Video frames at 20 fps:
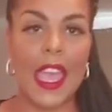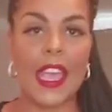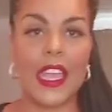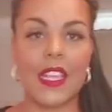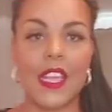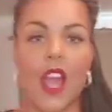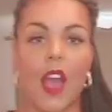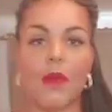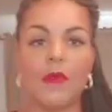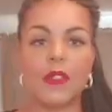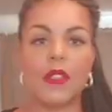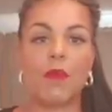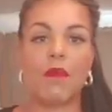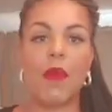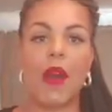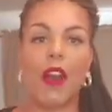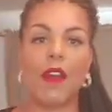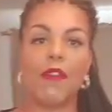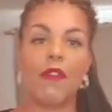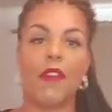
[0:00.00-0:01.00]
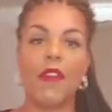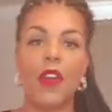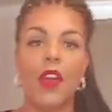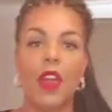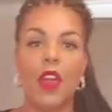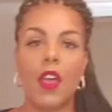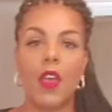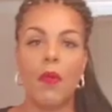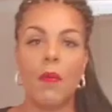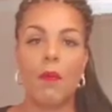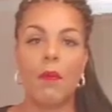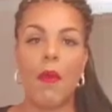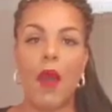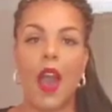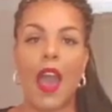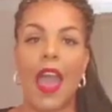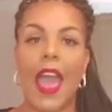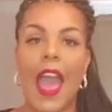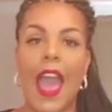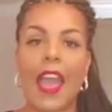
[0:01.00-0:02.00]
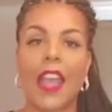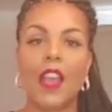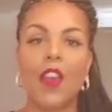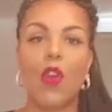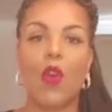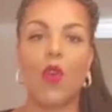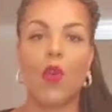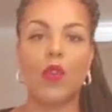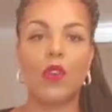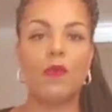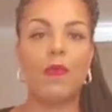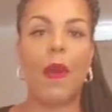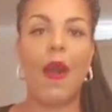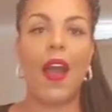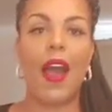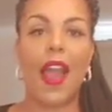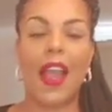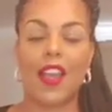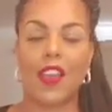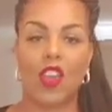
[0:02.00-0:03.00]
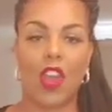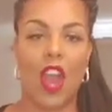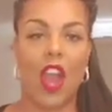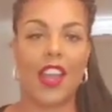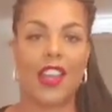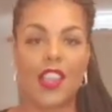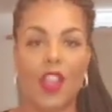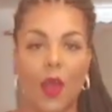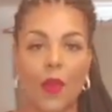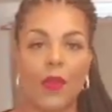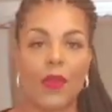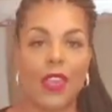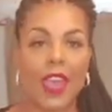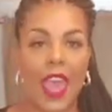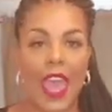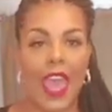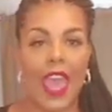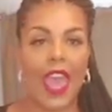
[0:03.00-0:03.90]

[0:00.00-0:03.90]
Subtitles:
it comes above my ankles, but actually I don't